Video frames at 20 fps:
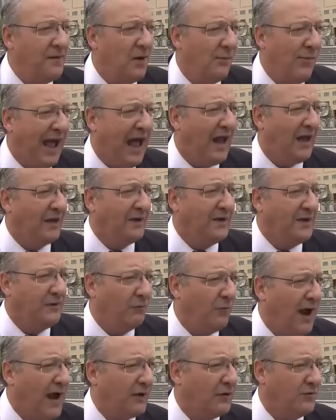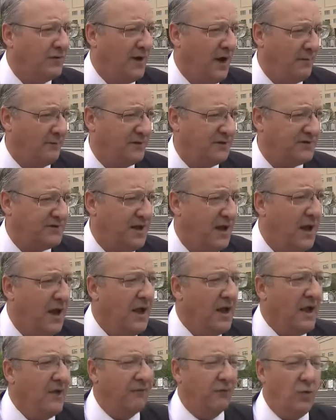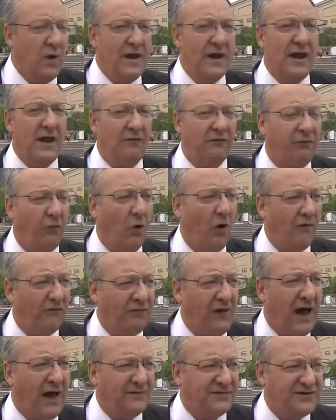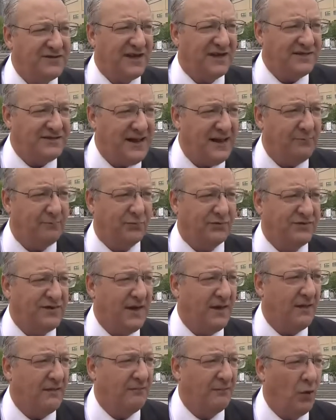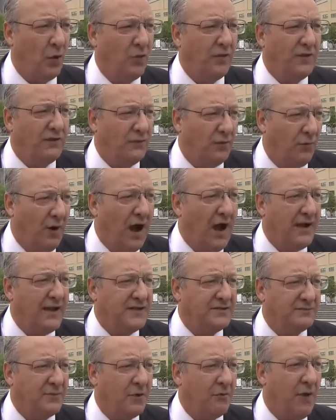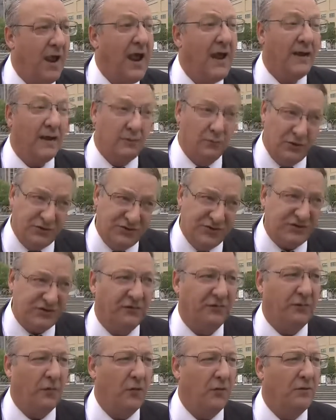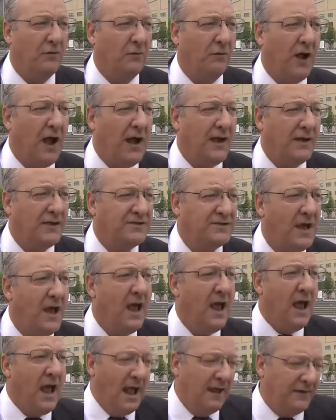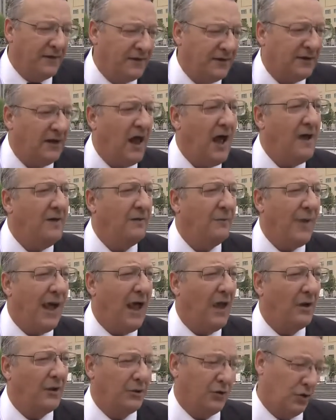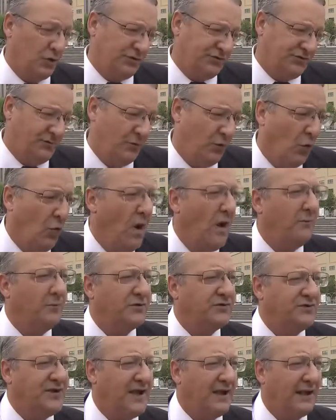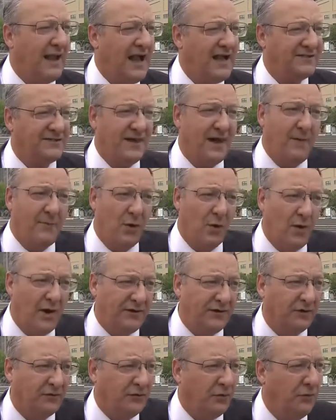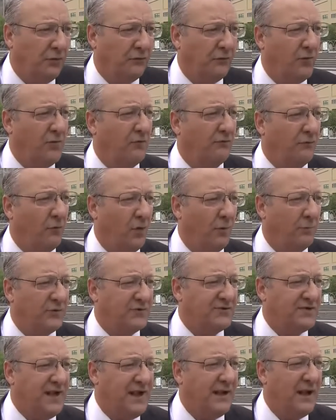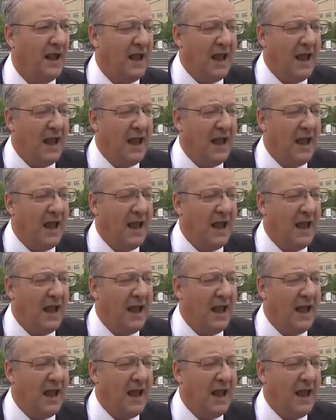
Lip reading: their ballot in record numbers. If we get 4, 5, 6, 8% of the vote in the ridings we ran in, which third of the ridings, and the decline in the ballot goes from the 1% last time it went to 2, 3, or 4%,